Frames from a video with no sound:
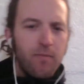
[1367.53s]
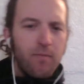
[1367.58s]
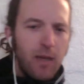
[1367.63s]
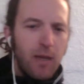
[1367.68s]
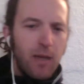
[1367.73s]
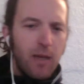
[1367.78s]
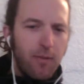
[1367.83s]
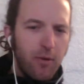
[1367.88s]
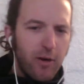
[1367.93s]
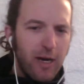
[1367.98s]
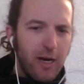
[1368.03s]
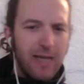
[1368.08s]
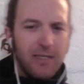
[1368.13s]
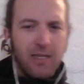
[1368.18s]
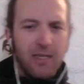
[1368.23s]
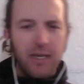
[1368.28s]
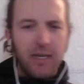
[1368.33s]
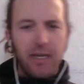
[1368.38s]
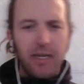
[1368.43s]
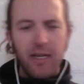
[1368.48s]
People are
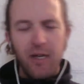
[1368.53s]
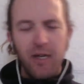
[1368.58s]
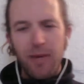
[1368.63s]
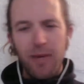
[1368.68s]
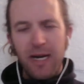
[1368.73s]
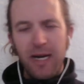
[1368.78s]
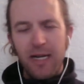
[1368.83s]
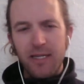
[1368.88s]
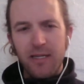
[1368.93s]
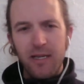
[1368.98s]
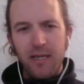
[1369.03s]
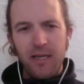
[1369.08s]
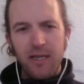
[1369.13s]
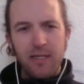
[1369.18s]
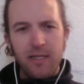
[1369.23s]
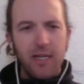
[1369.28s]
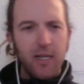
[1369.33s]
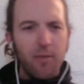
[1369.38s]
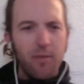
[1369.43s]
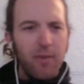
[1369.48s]
asking, can you pass this?
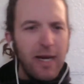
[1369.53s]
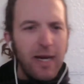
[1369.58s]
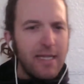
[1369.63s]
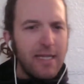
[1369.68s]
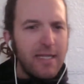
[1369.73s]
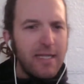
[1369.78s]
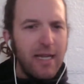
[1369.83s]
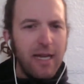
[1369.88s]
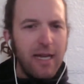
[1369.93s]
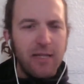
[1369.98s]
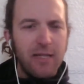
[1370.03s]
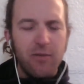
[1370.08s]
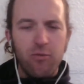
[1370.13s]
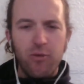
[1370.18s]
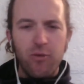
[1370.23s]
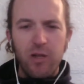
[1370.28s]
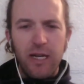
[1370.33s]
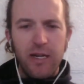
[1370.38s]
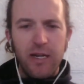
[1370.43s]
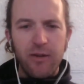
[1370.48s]
Can you pass that? It's
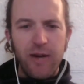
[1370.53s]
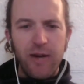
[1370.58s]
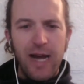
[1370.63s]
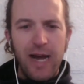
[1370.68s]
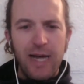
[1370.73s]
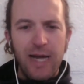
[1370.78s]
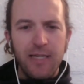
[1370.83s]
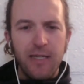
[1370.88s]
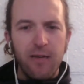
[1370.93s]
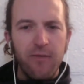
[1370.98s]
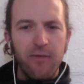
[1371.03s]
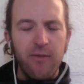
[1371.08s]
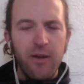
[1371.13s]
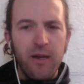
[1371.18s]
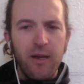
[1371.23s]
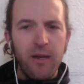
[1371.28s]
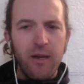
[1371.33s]
really interactive.